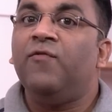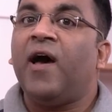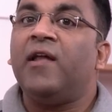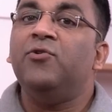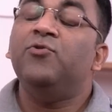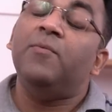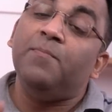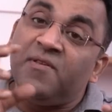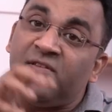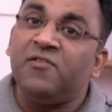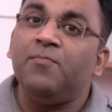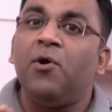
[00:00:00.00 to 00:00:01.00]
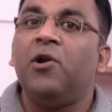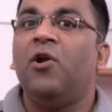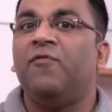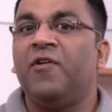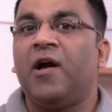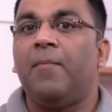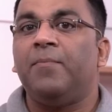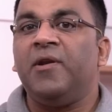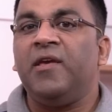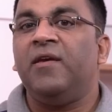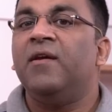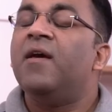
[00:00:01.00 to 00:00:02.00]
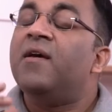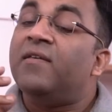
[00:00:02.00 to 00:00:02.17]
value the business model of a company,